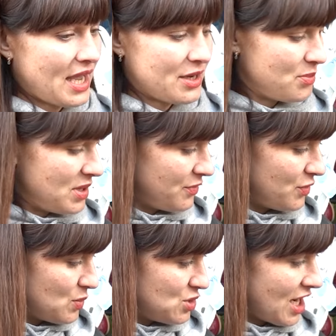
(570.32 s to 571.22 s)
can be
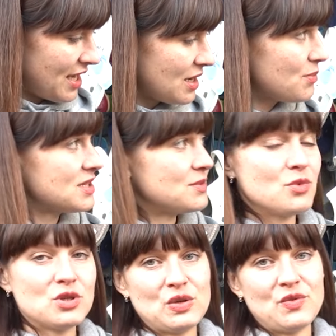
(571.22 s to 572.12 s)
from China, but
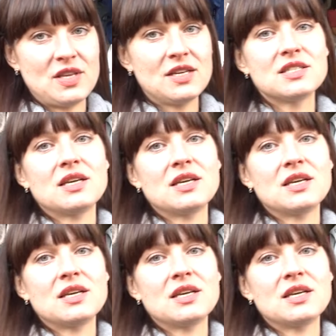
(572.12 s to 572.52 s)
most of things